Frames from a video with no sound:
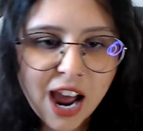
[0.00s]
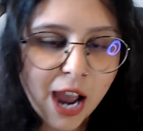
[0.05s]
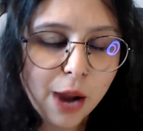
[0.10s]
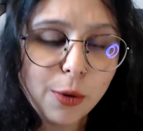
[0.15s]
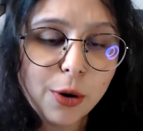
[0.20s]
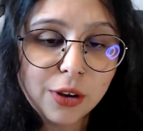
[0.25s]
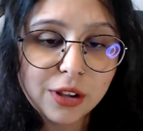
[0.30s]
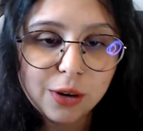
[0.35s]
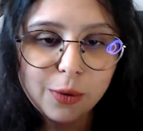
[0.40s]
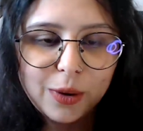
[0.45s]
I
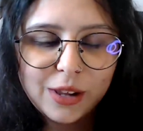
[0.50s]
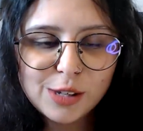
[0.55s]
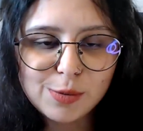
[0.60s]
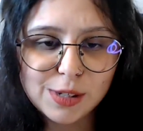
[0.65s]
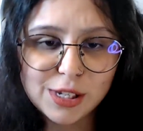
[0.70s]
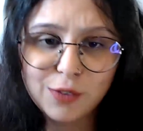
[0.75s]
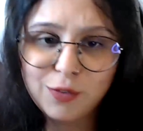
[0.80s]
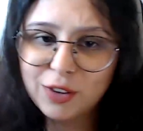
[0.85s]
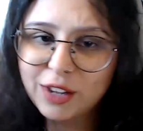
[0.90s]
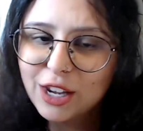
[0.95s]
wrote a clean
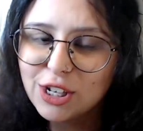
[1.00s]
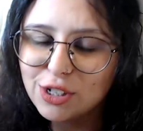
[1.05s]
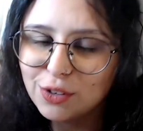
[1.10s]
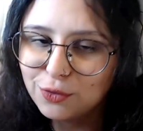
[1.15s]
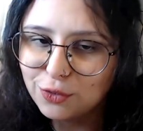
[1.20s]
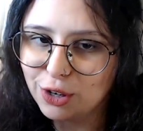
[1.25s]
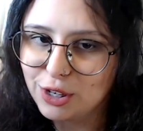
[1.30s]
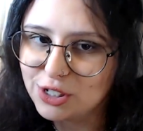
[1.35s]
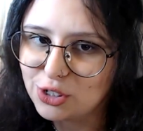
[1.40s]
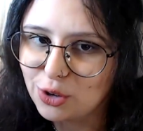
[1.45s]
specification
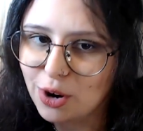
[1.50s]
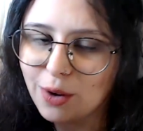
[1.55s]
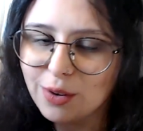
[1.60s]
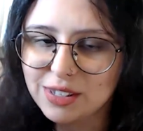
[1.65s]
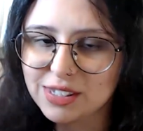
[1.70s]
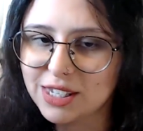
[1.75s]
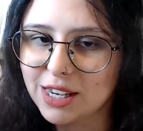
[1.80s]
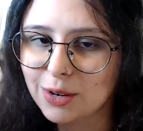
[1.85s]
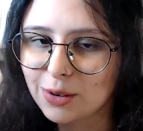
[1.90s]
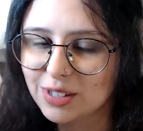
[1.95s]
for drawing
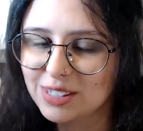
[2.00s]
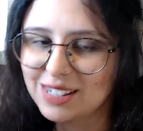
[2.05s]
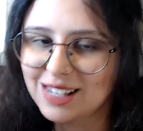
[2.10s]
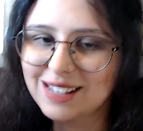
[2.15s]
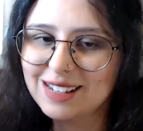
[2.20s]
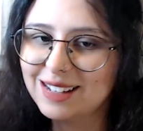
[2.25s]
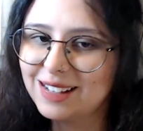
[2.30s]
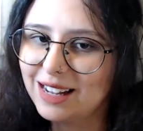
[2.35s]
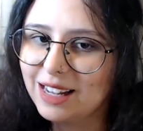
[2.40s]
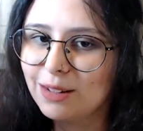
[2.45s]
secret
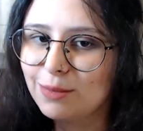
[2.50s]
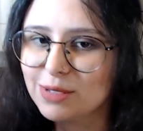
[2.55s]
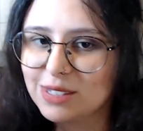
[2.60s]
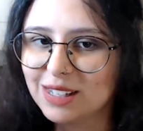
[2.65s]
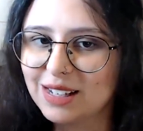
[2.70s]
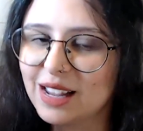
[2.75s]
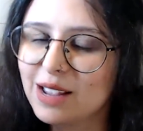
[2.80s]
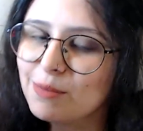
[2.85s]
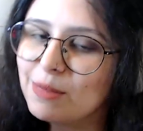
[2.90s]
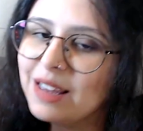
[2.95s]
Santa names,
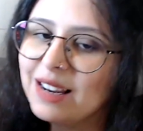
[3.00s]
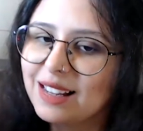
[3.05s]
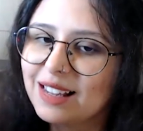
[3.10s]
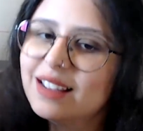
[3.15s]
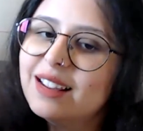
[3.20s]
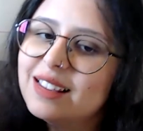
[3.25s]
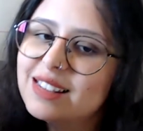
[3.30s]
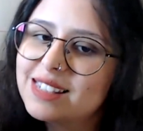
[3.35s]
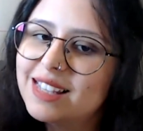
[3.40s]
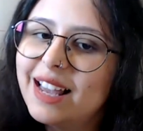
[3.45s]
and I made a
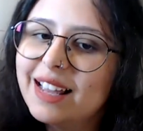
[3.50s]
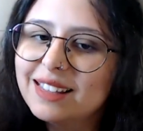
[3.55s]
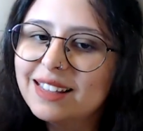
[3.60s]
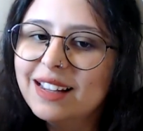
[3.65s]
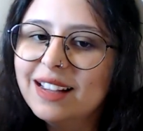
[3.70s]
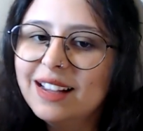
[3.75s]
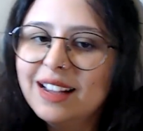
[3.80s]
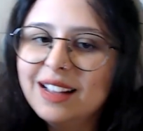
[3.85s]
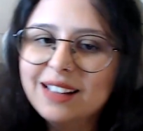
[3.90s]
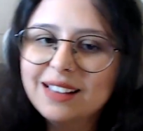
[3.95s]
case that
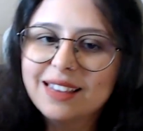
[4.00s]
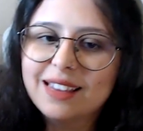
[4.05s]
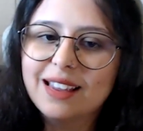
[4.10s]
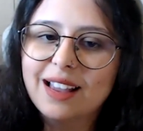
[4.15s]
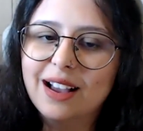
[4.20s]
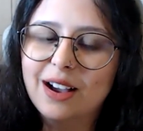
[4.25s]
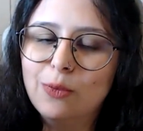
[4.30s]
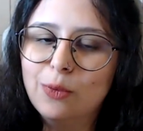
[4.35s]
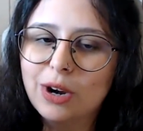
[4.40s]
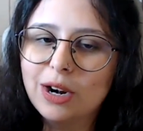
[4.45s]

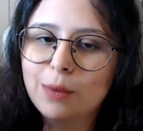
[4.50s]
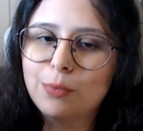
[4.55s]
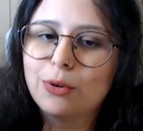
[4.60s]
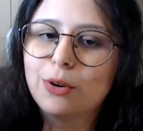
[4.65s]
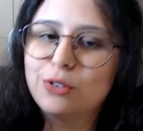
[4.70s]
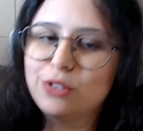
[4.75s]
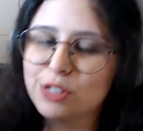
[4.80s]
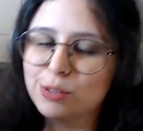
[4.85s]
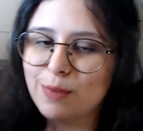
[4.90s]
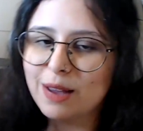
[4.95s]
one
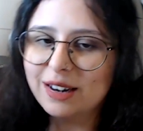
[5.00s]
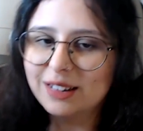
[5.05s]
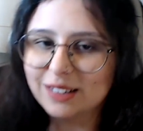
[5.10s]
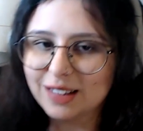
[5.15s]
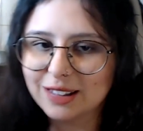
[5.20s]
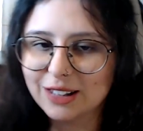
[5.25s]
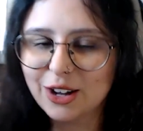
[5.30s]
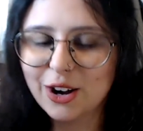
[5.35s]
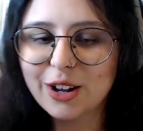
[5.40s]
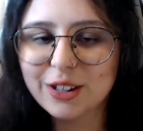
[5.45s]
approach is better
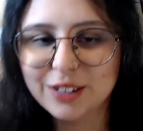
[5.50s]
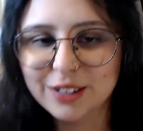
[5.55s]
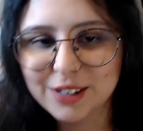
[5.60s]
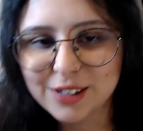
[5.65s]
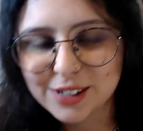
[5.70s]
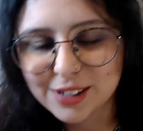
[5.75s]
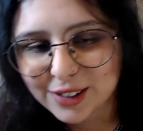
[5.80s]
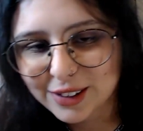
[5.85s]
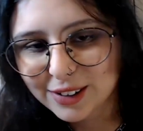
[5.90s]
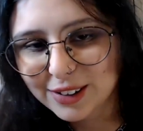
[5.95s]
than the other.
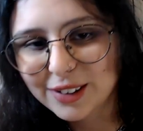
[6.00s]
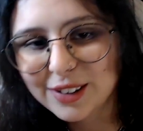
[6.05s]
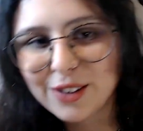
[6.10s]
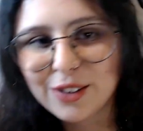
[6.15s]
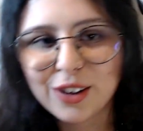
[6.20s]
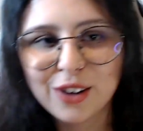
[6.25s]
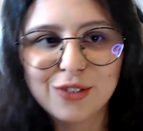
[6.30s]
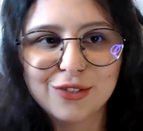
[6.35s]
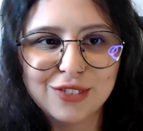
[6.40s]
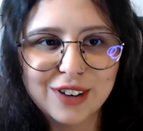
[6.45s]
So you
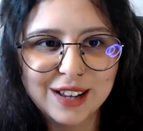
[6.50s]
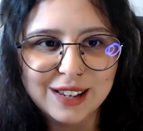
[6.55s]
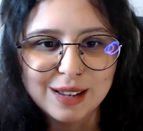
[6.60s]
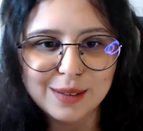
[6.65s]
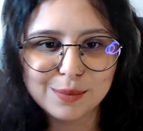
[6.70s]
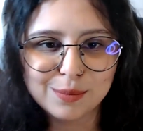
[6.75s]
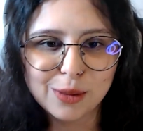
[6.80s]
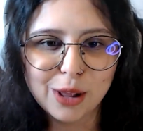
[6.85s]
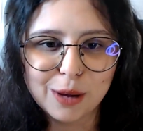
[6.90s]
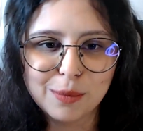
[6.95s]
can find
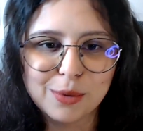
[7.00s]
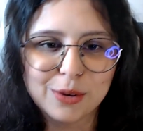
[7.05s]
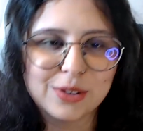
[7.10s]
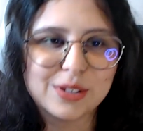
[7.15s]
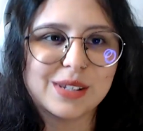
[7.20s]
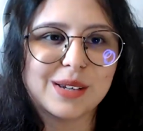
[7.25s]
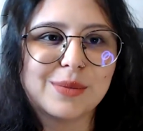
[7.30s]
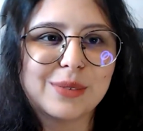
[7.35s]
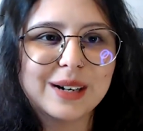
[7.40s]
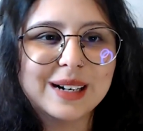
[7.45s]
that blog
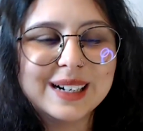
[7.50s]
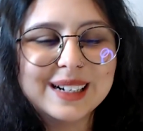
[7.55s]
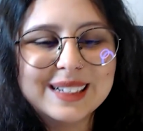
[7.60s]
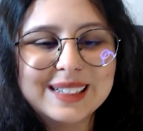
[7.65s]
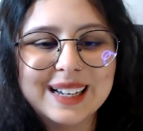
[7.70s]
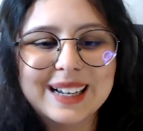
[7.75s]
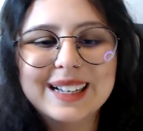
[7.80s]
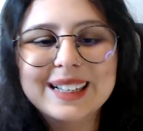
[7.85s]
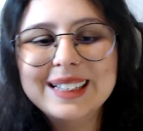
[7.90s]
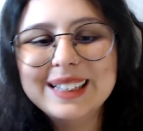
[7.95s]
post somewhere.
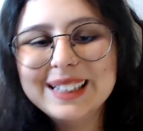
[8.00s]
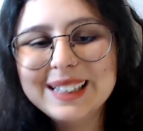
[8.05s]
Yeah.